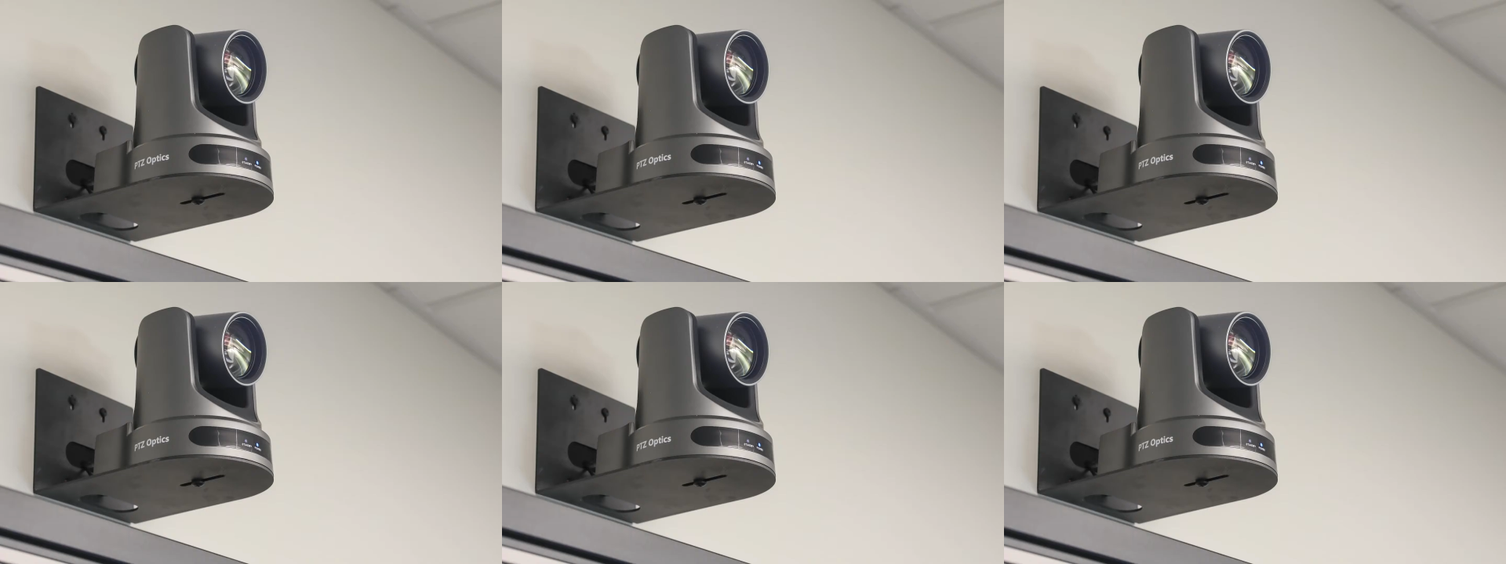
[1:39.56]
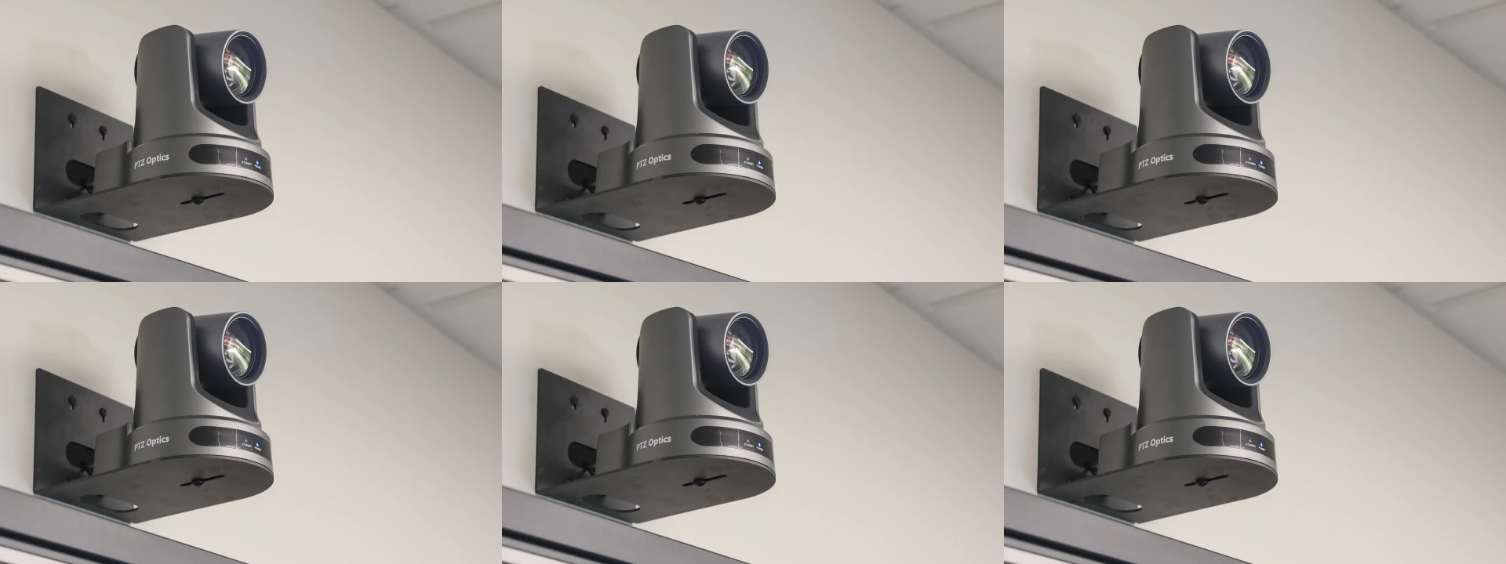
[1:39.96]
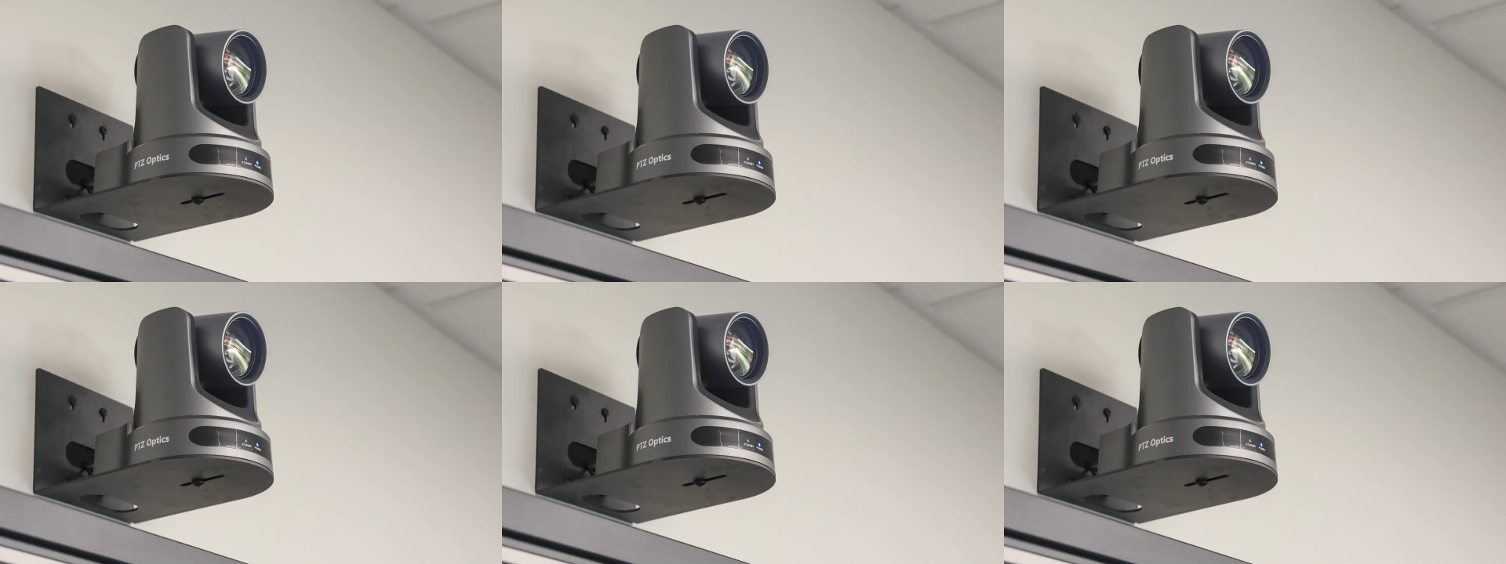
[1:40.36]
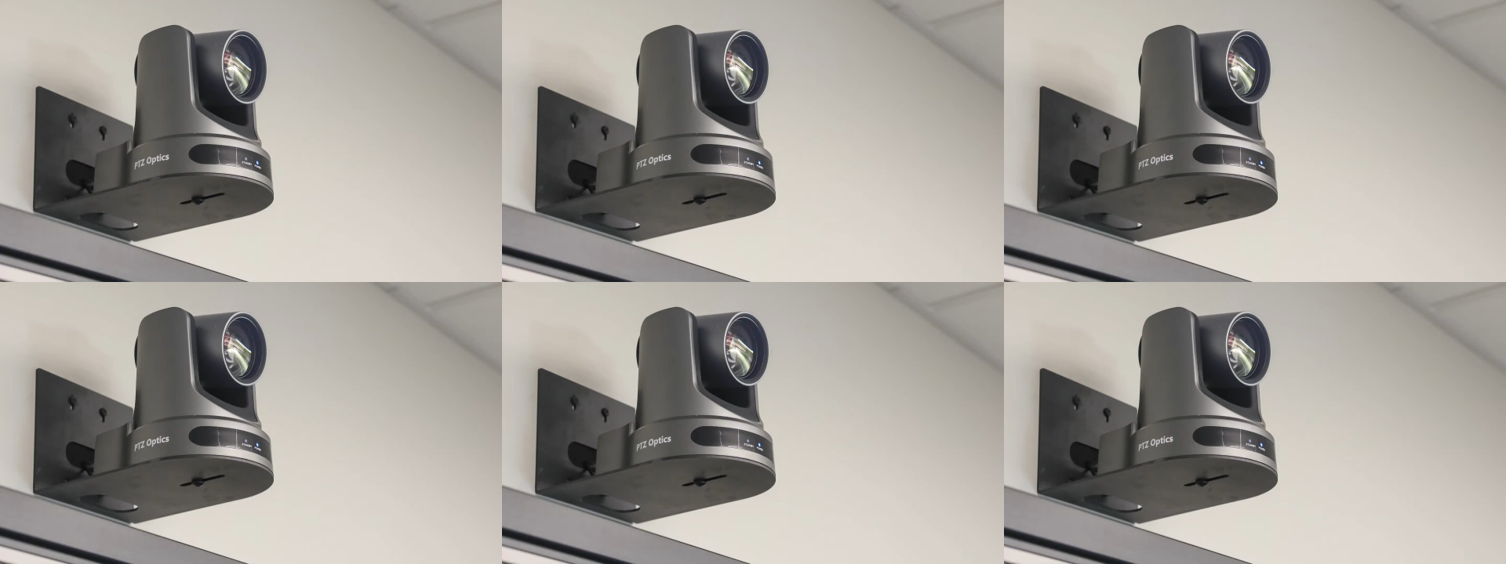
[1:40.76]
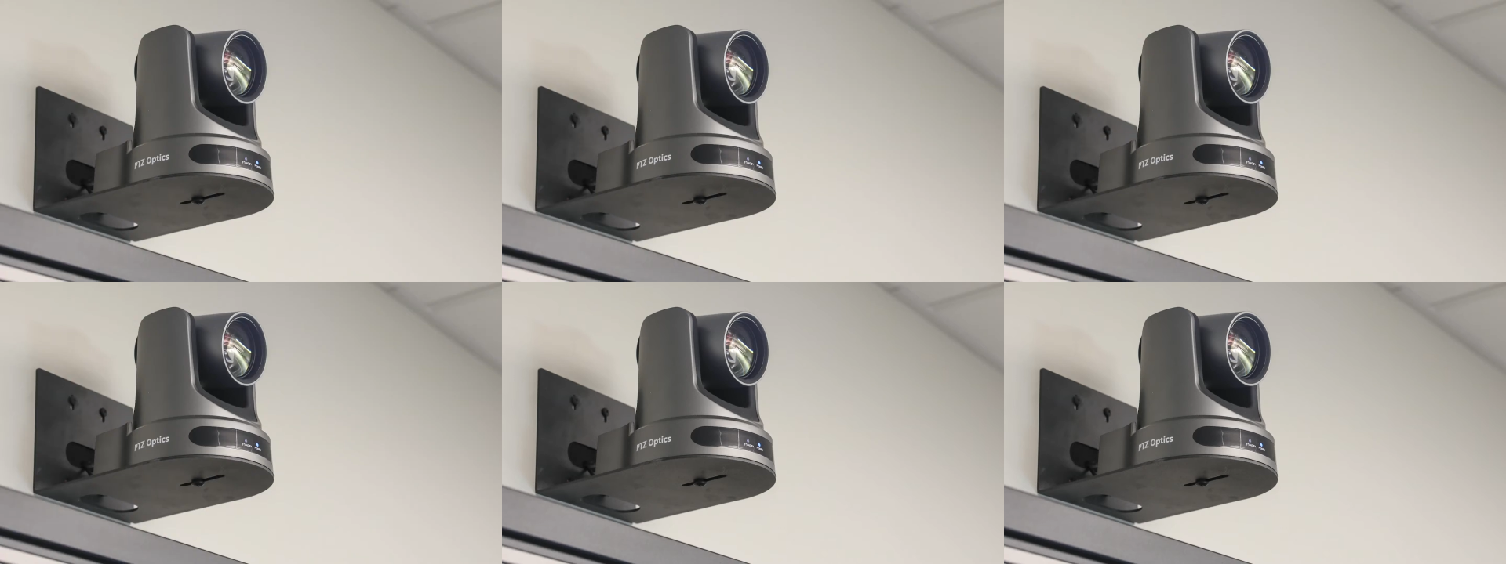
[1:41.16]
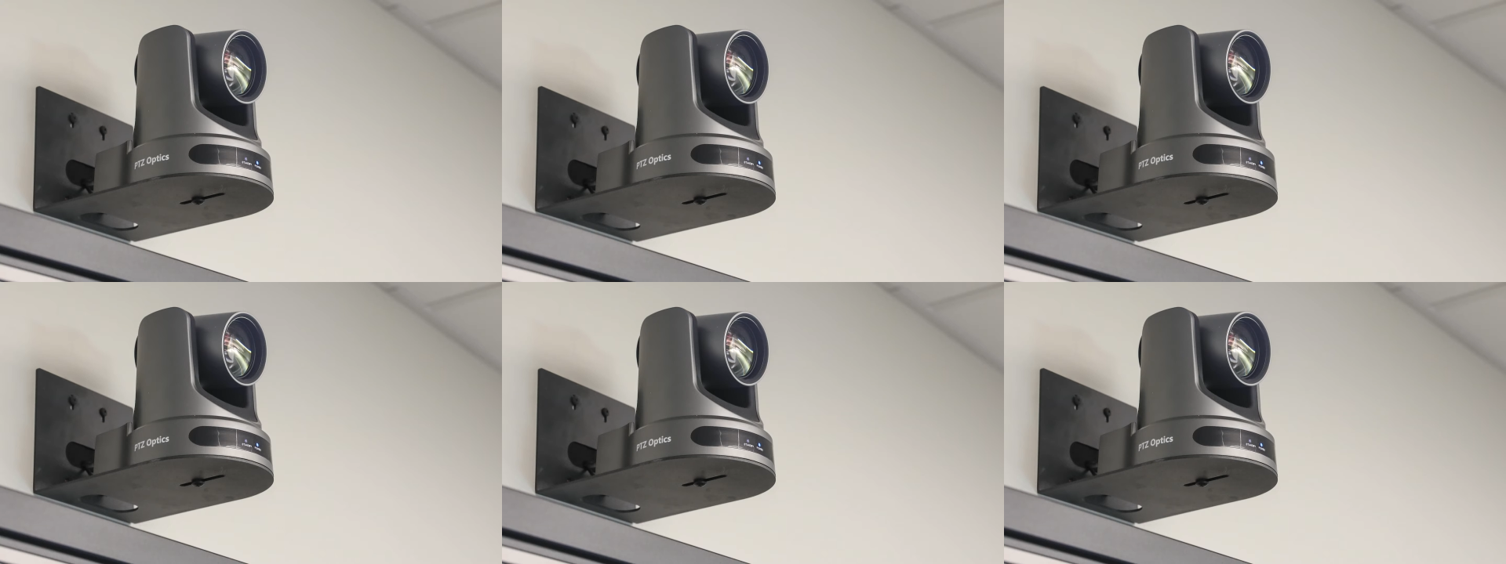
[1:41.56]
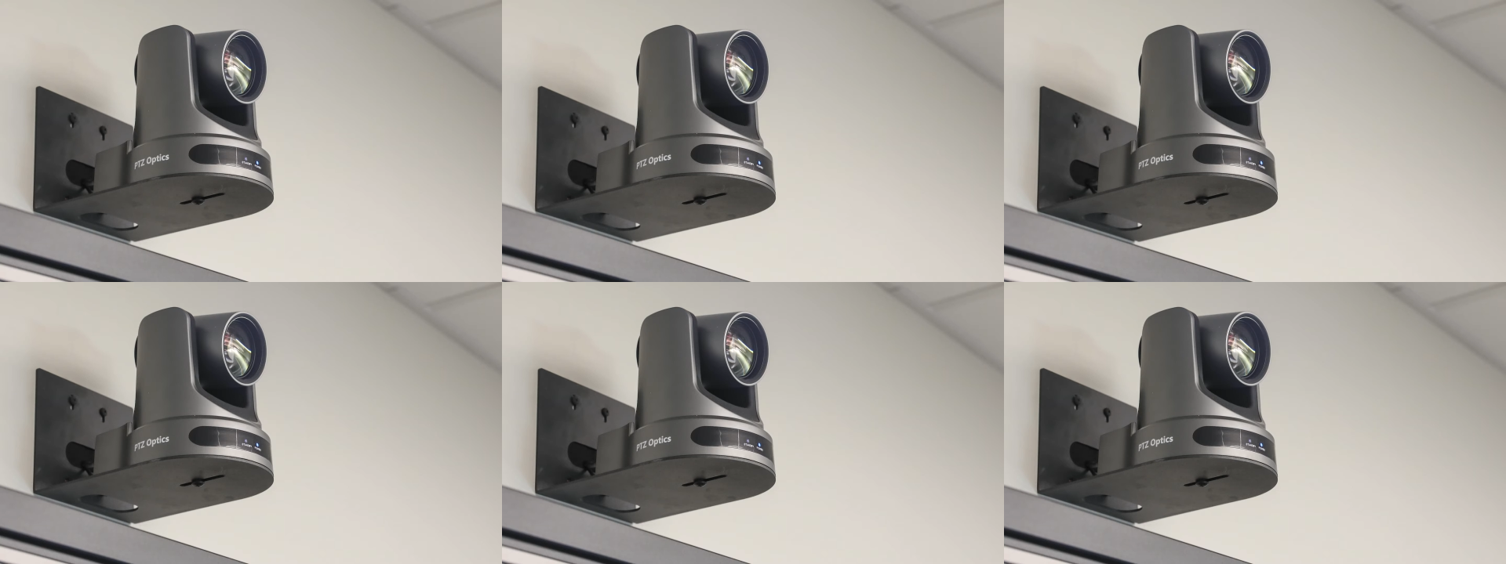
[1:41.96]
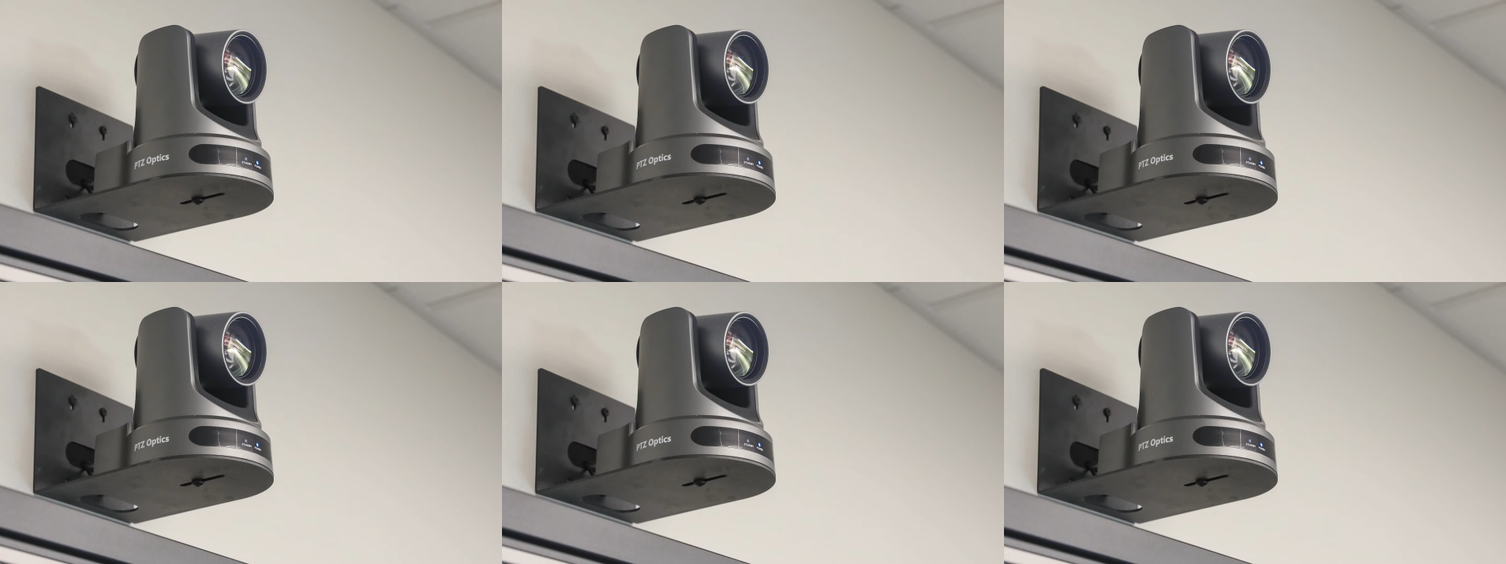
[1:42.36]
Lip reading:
(no speaker visible)